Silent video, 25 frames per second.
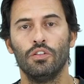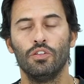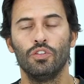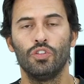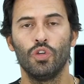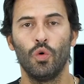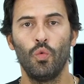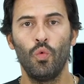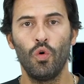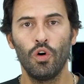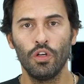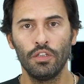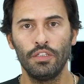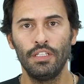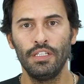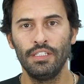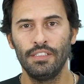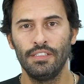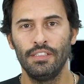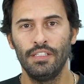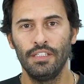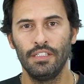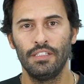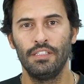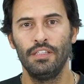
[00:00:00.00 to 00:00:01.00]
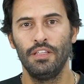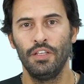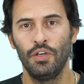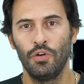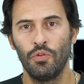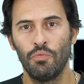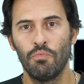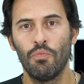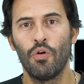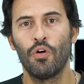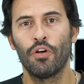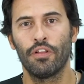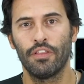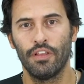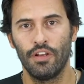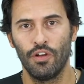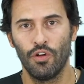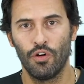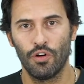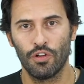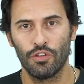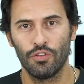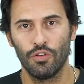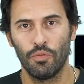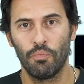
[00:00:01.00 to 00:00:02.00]
So what is this new More Than
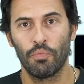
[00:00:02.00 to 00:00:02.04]
Ortho